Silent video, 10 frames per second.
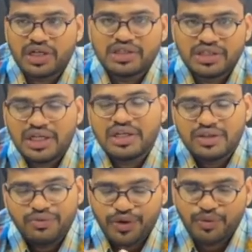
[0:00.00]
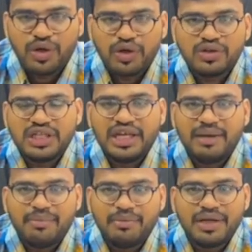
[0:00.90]
Still you want to study
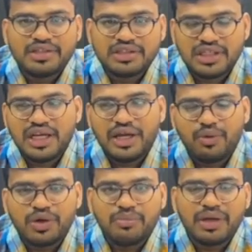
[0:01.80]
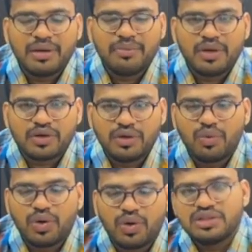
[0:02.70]
MBBS, still I want to become a doctor,
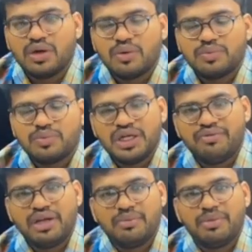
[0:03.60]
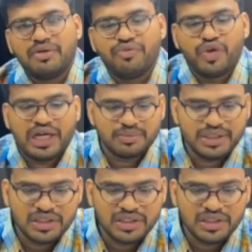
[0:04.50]
what is the option available if you ask me?